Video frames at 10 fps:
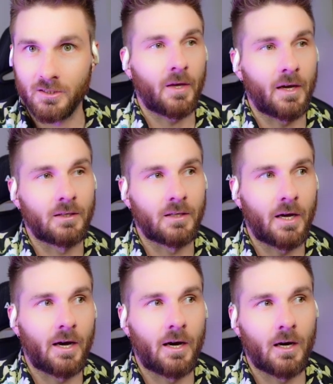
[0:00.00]
and
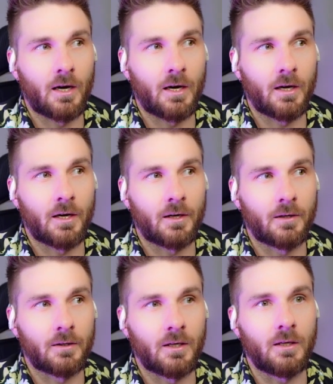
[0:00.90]

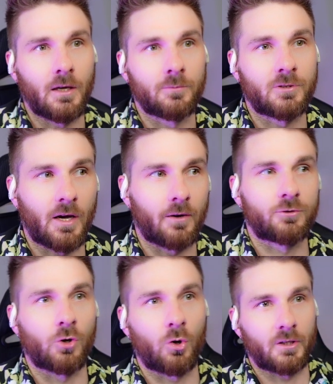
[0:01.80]
uh, he himself
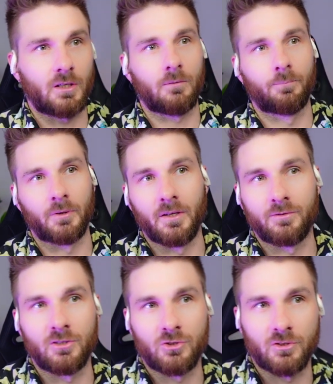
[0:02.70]
solely
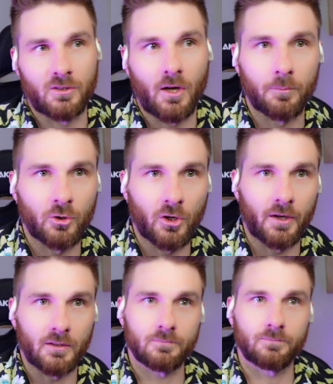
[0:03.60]
believes he's just a dumb grunt.